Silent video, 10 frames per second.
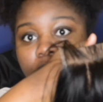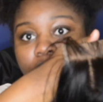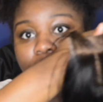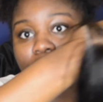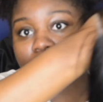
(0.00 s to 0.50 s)

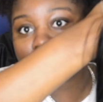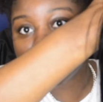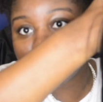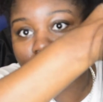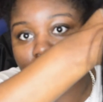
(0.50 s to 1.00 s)
You can see
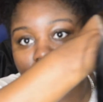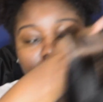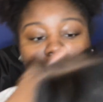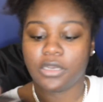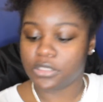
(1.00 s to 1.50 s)
it
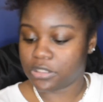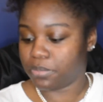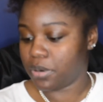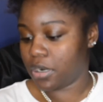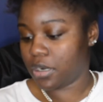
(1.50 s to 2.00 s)
good. And it's the
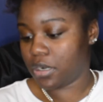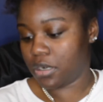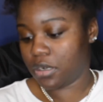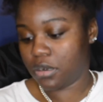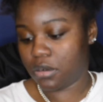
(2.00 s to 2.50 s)

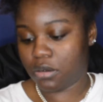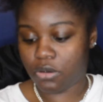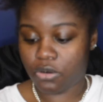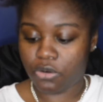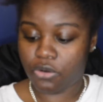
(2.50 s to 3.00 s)
part
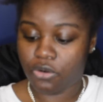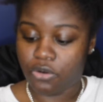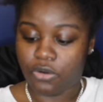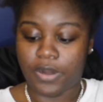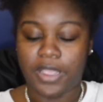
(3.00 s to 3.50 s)

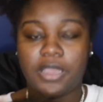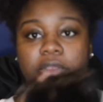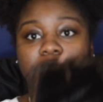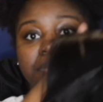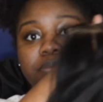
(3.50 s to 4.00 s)
right here.